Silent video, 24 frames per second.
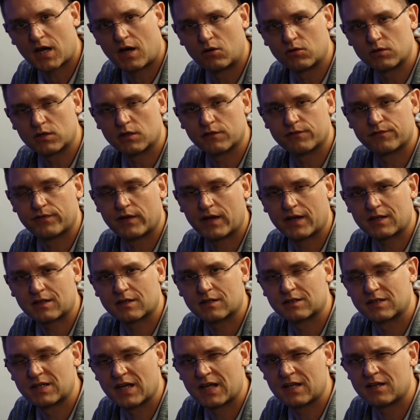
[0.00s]
out effect,
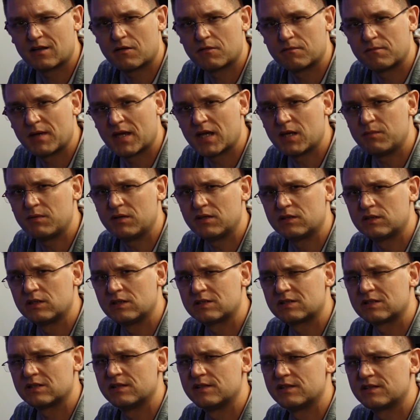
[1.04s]
then maybe
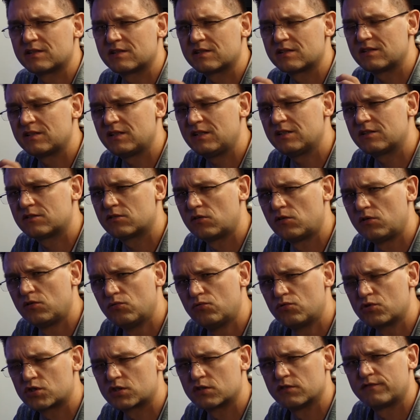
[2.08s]
this is the
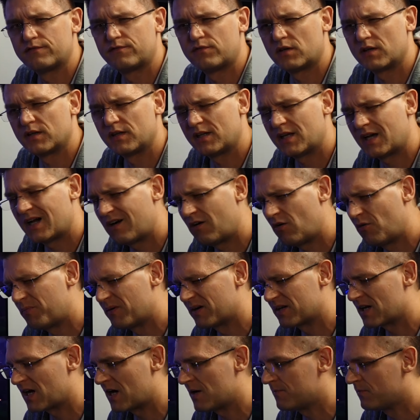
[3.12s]
solution for now,
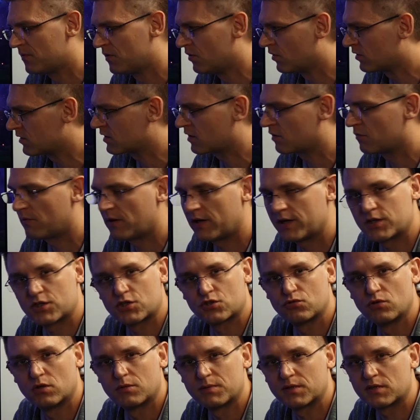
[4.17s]
but I'm not quite
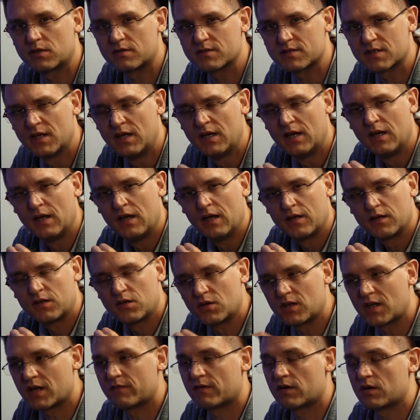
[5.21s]
sure, because you
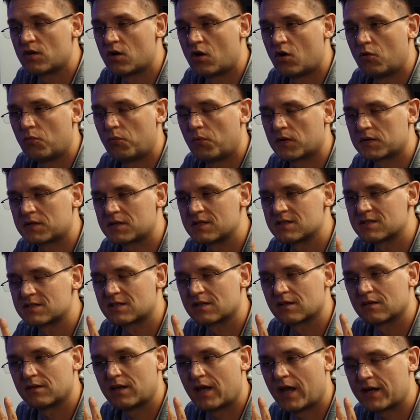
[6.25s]
never know what is
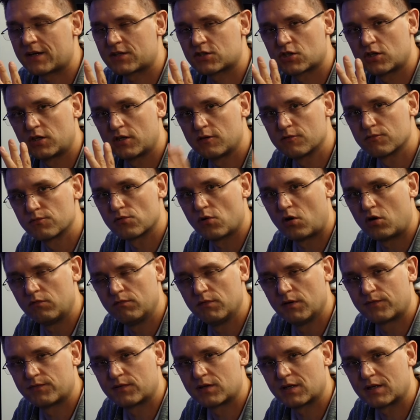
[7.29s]
actually wrong
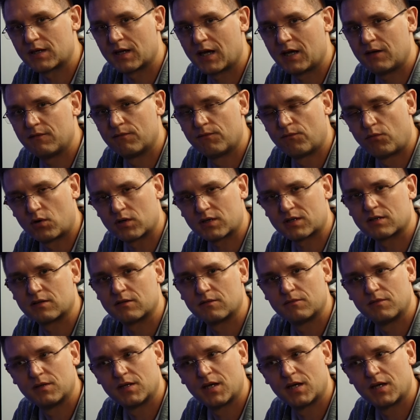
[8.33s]
with the game, what